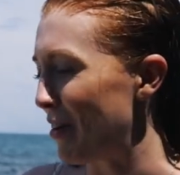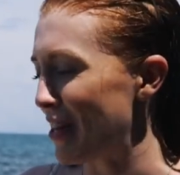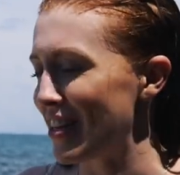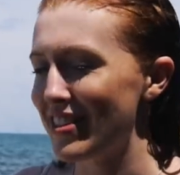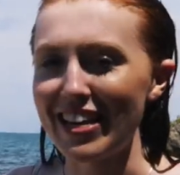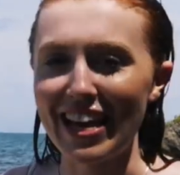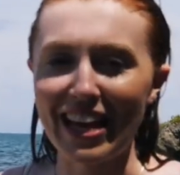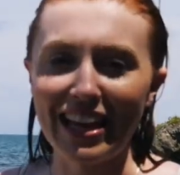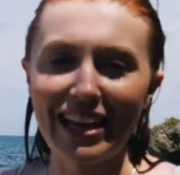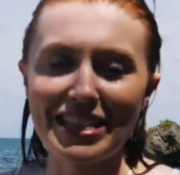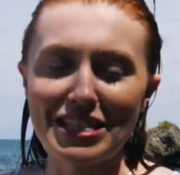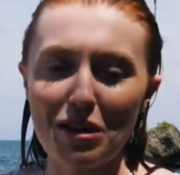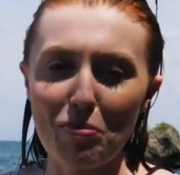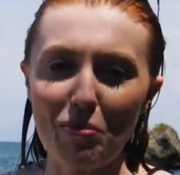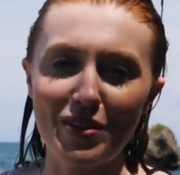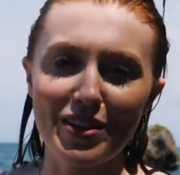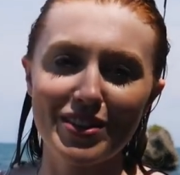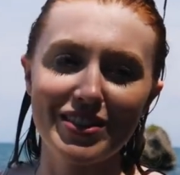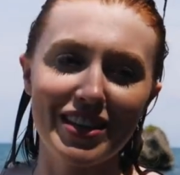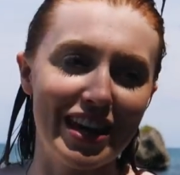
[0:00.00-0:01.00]
We're just taking a
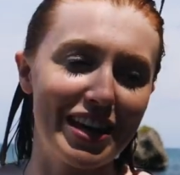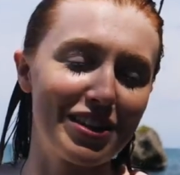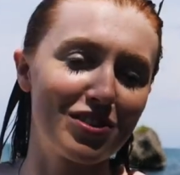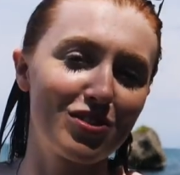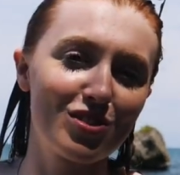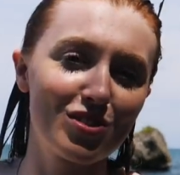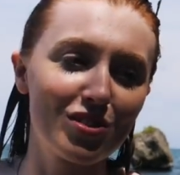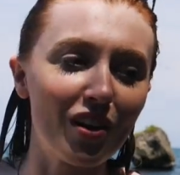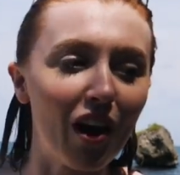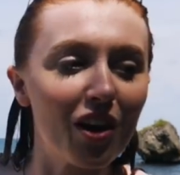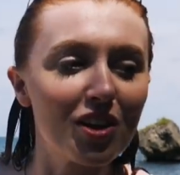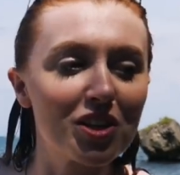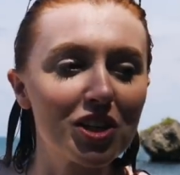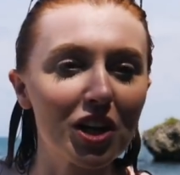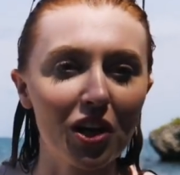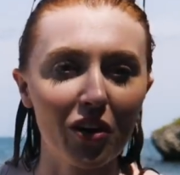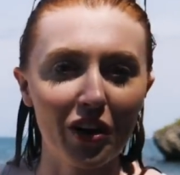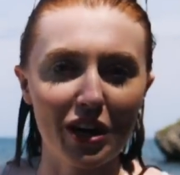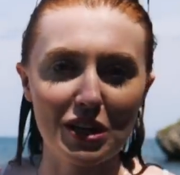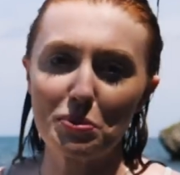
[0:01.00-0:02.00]
dip in the sea. It's
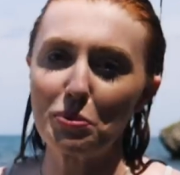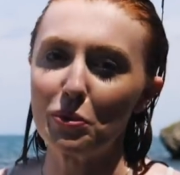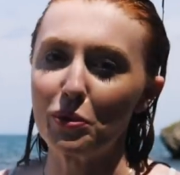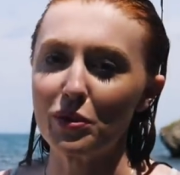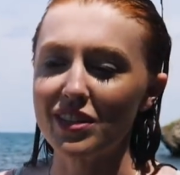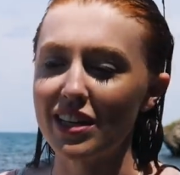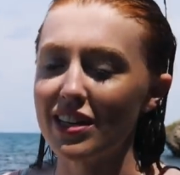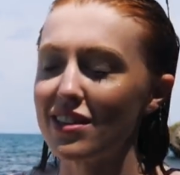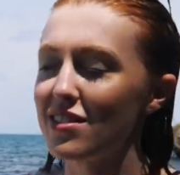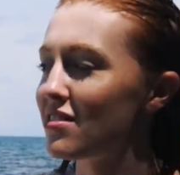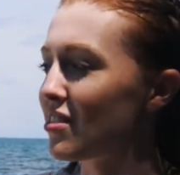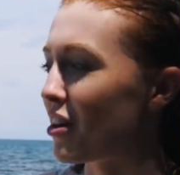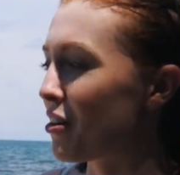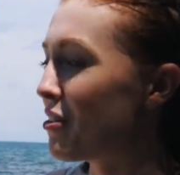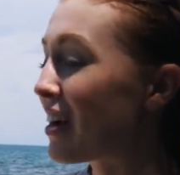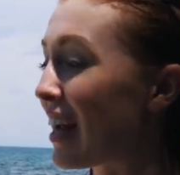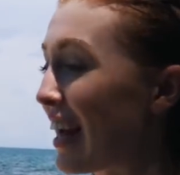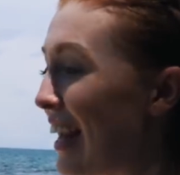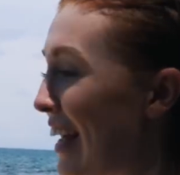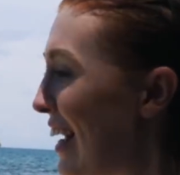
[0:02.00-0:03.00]
such nice water. It's
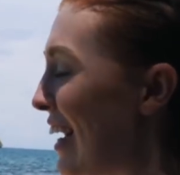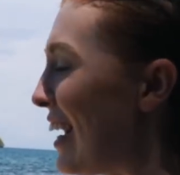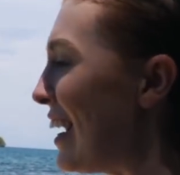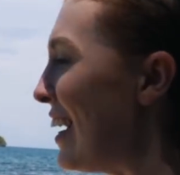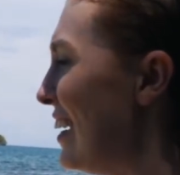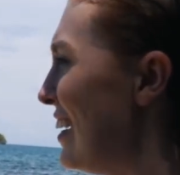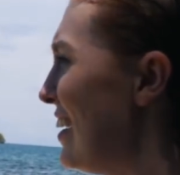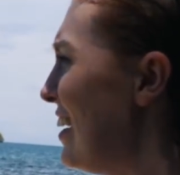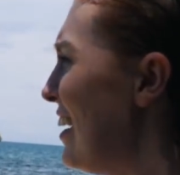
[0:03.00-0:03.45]
so clear.